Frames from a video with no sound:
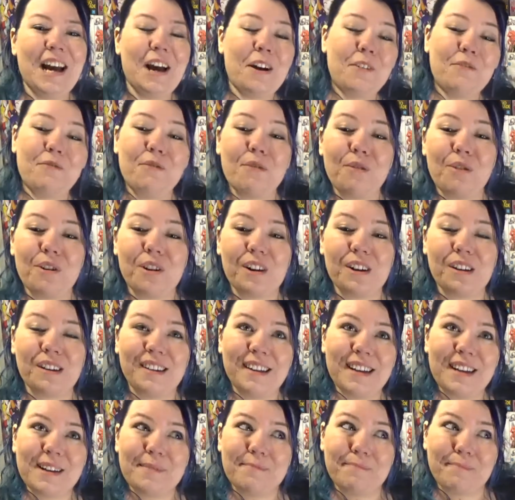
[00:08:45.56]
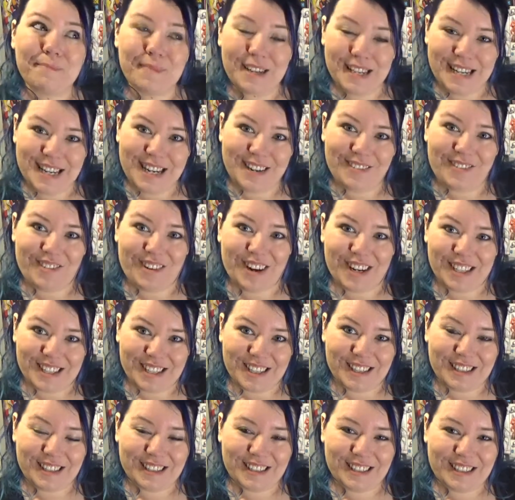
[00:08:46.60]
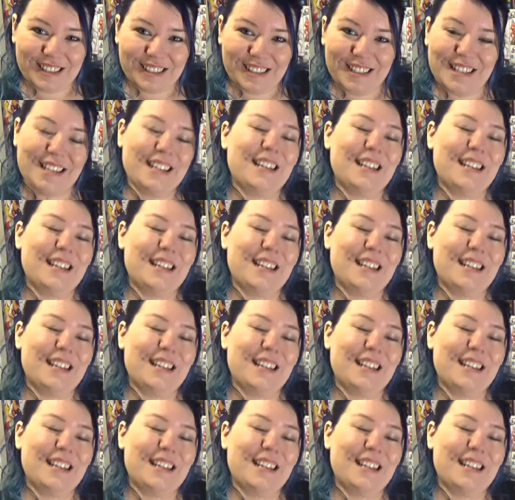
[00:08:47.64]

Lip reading: For many reasons.